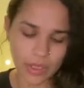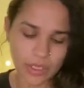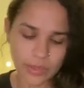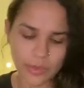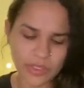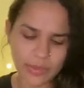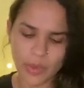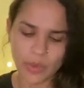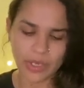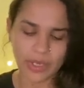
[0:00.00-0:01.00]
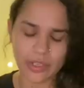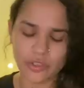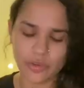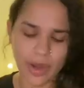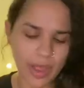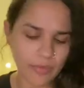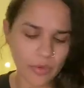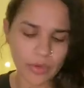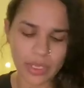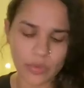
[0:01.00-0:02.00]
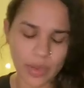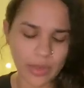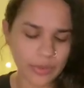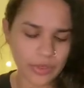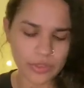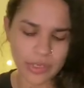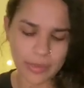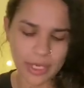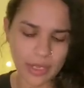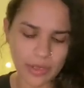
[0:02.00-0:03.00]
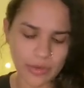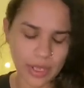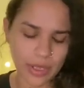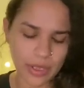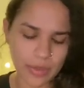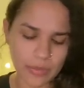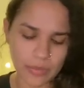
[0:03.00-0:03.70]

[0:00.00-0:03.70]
This person may want to like travel, get away with you, Gemini. Okay.